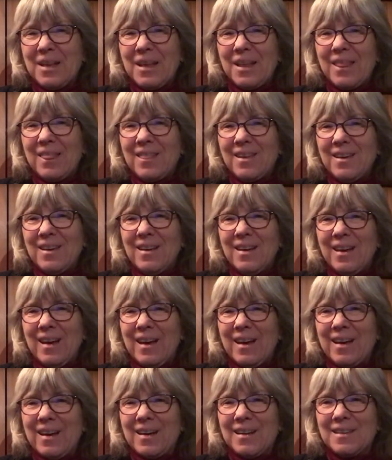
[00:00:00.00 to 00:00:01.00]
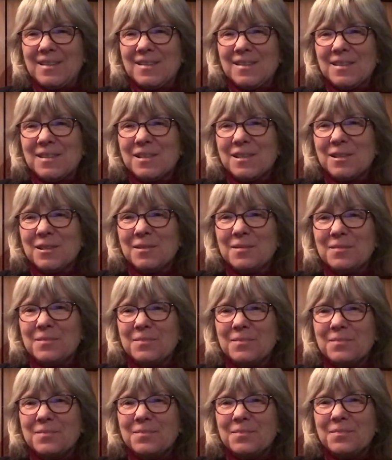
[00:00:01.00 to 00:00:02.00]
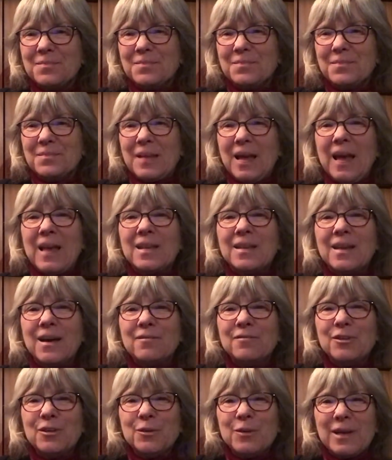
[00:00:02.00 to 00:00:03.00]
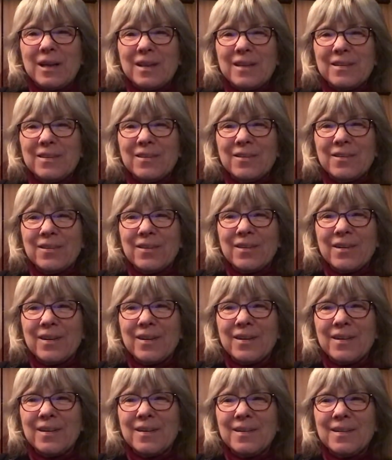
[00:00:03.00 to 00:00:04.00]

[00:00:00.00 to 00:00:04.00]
The end. love you, Eleanor.